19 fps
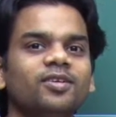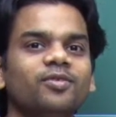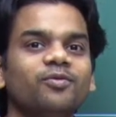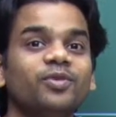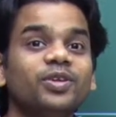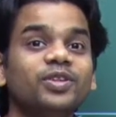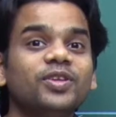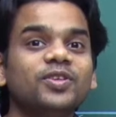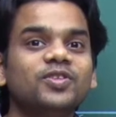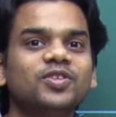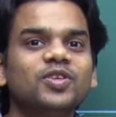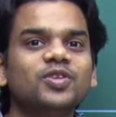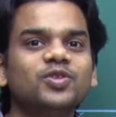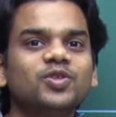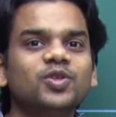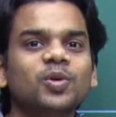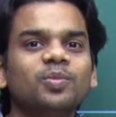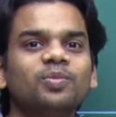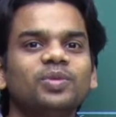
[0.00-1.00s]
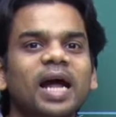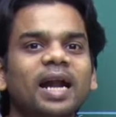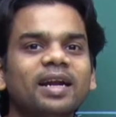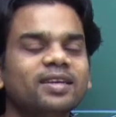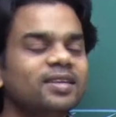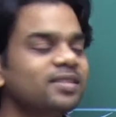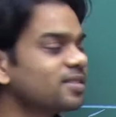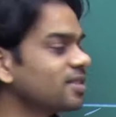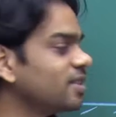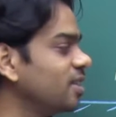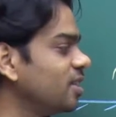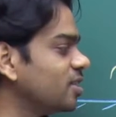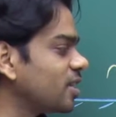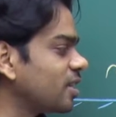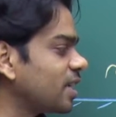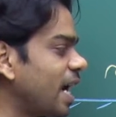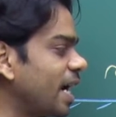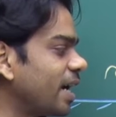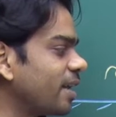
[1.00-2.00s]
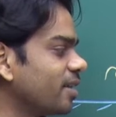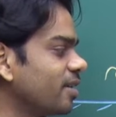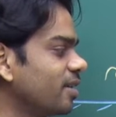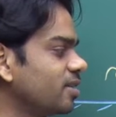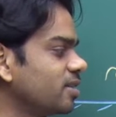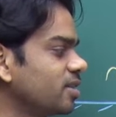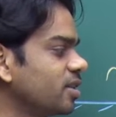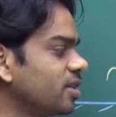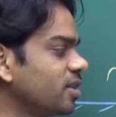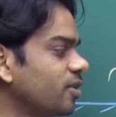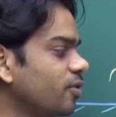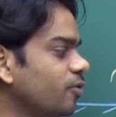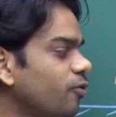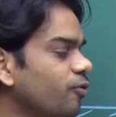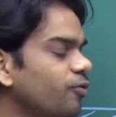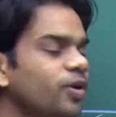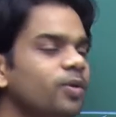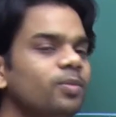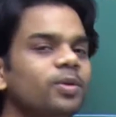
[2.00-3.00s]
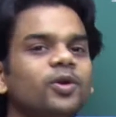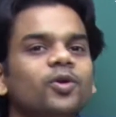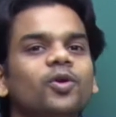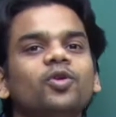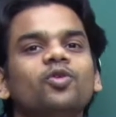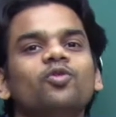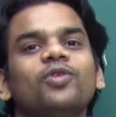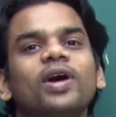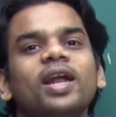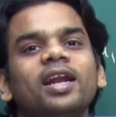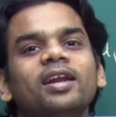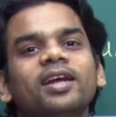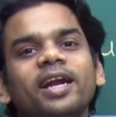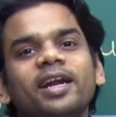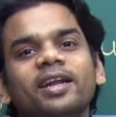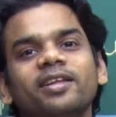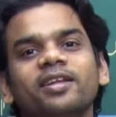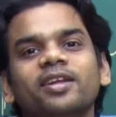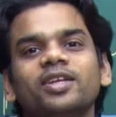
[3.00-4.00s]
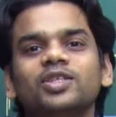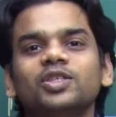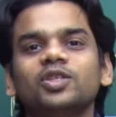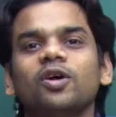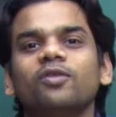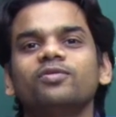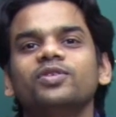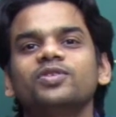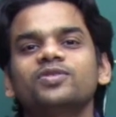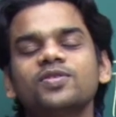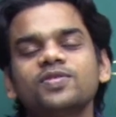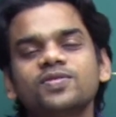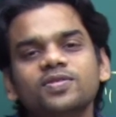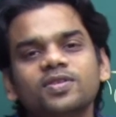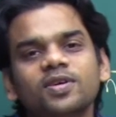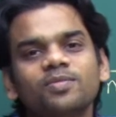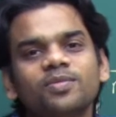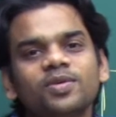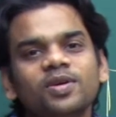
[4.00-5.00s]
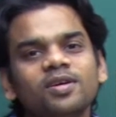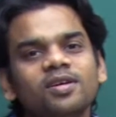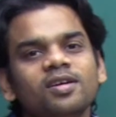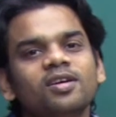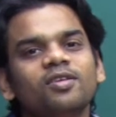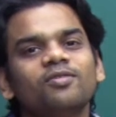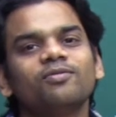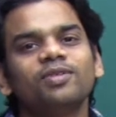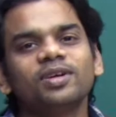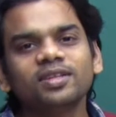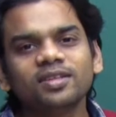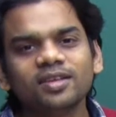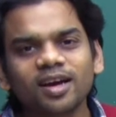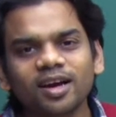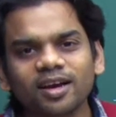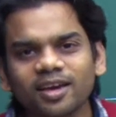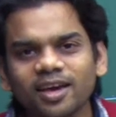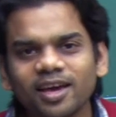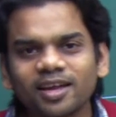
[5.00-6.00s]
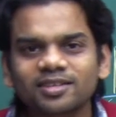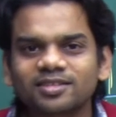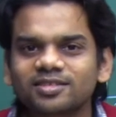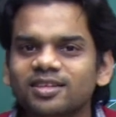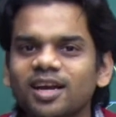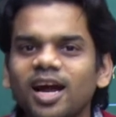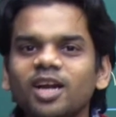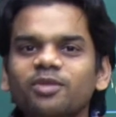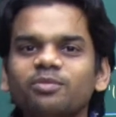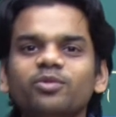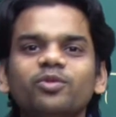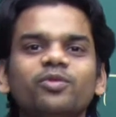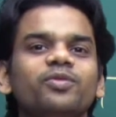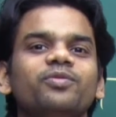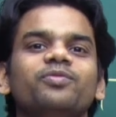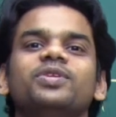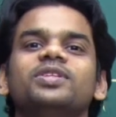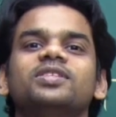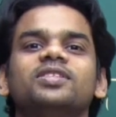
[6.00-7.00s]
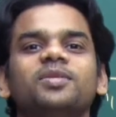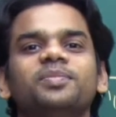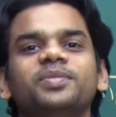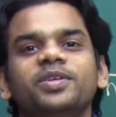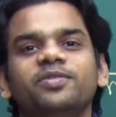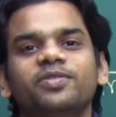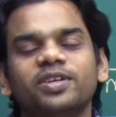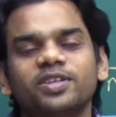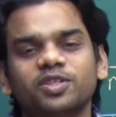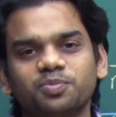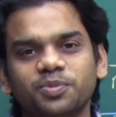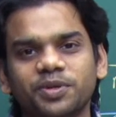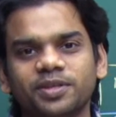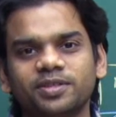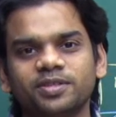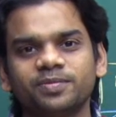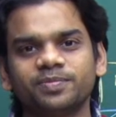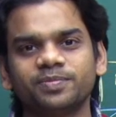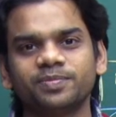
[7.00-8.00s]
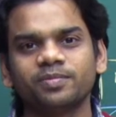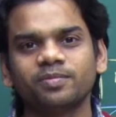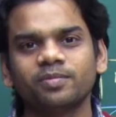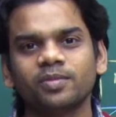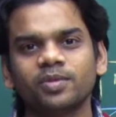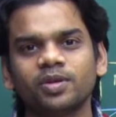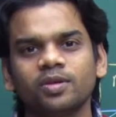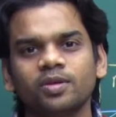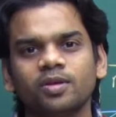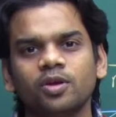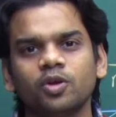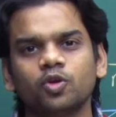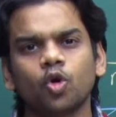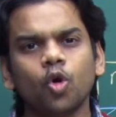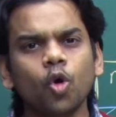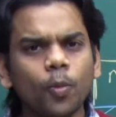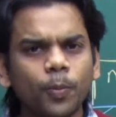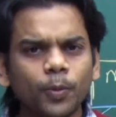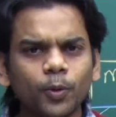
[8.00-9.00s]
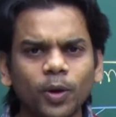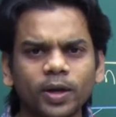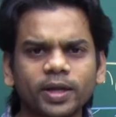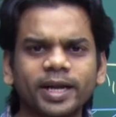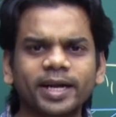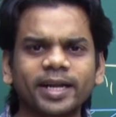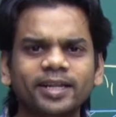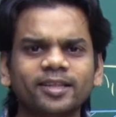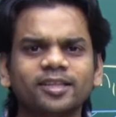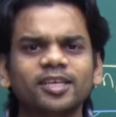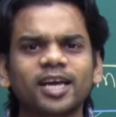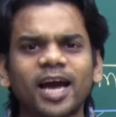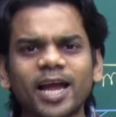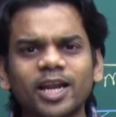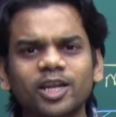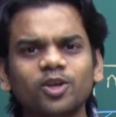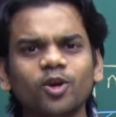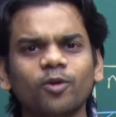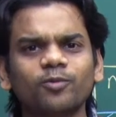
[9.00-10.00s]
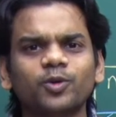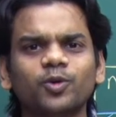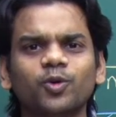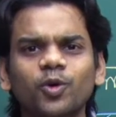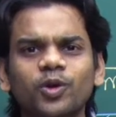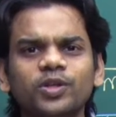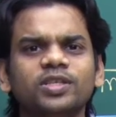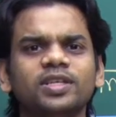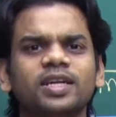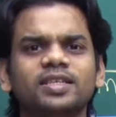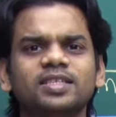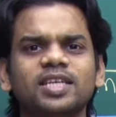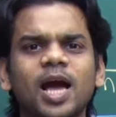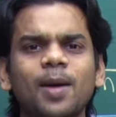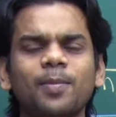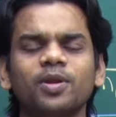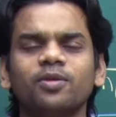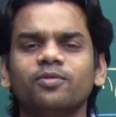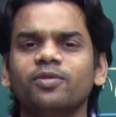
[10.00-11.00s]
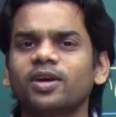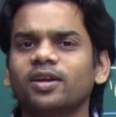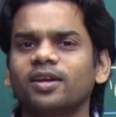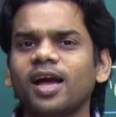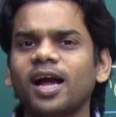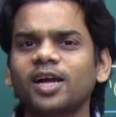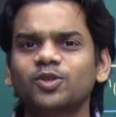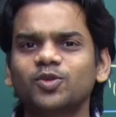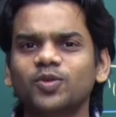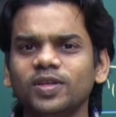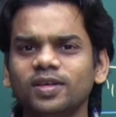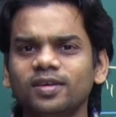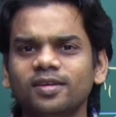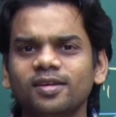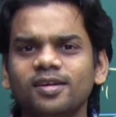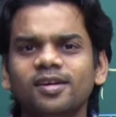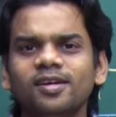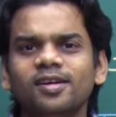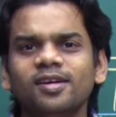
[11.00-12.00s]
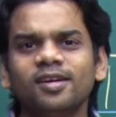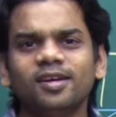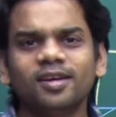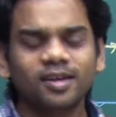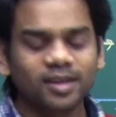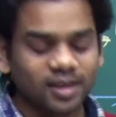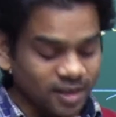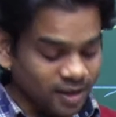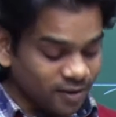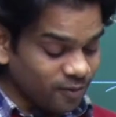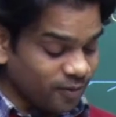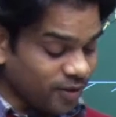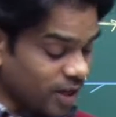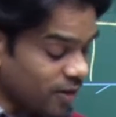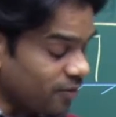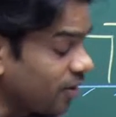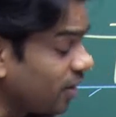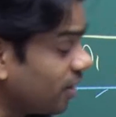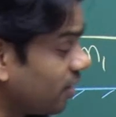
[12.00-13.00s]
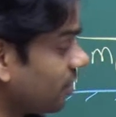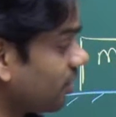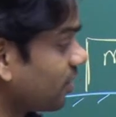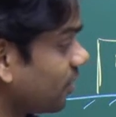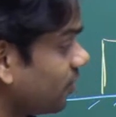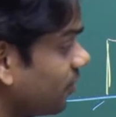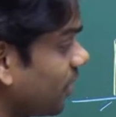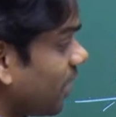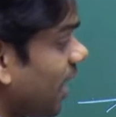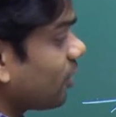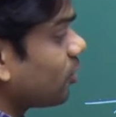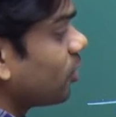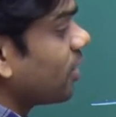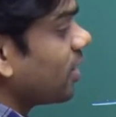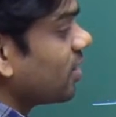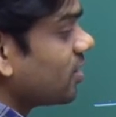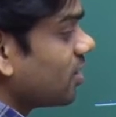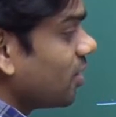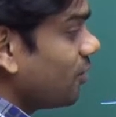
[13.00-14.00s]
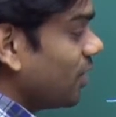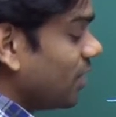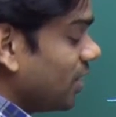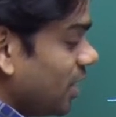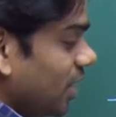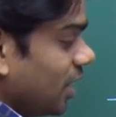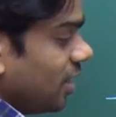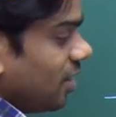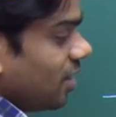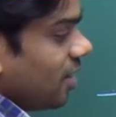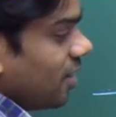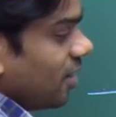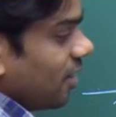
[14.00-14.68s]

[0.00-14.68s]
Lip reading: with the system, that is, initial kinetic energy will be equal to final kinetic energy of the system when they again start moving with some different speeds. Hope you are getting the idea of the collision that is happening. We are actually conserving the